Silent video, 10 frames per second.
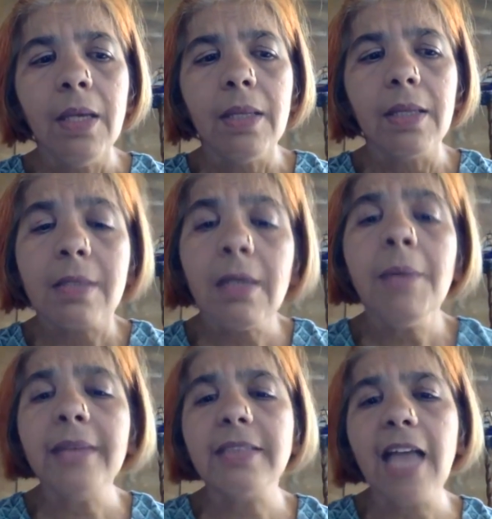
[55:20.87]
the
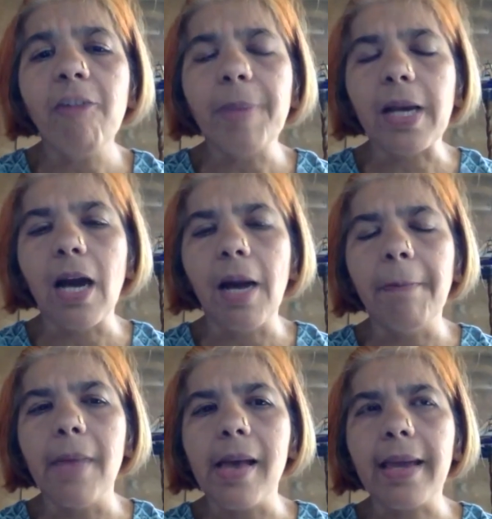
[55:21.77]
term has now
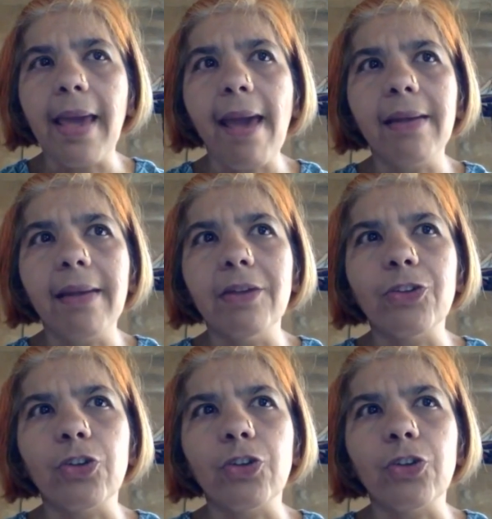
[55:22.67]
become, again,